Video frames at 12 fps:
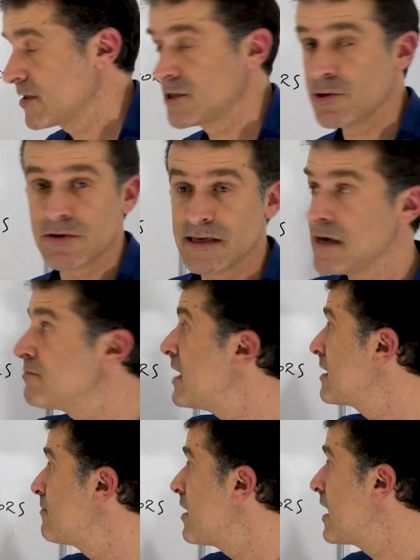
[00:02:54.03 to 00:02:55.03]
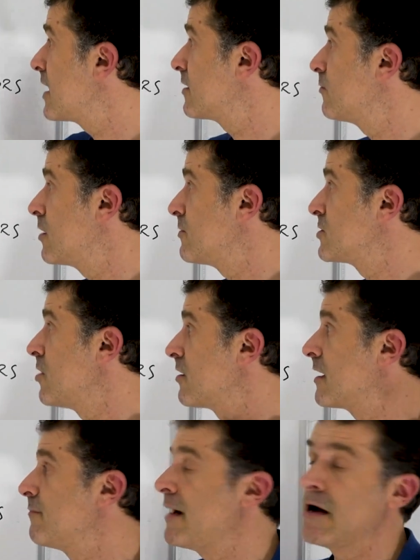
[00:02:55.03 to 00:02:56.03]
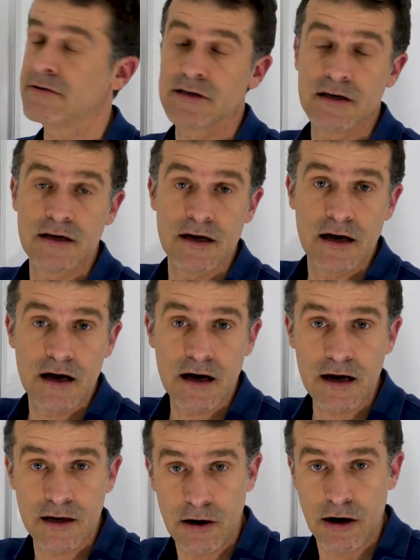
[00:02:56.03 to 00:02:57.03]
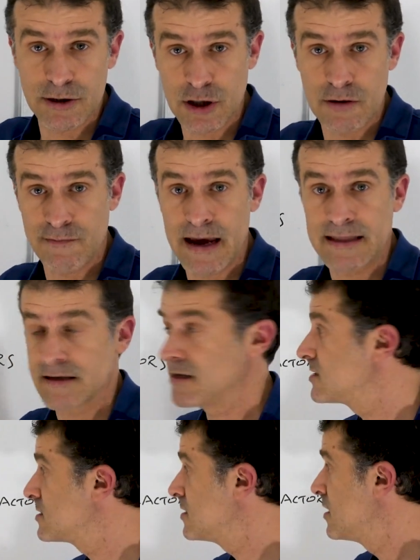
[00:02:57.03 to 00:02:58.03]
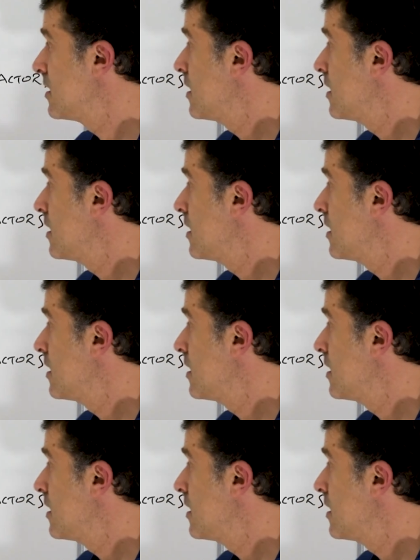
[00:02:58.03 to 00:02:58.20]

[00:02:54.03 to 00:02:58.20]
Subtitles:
So keep that in mind when we're talking about long-term maintenance.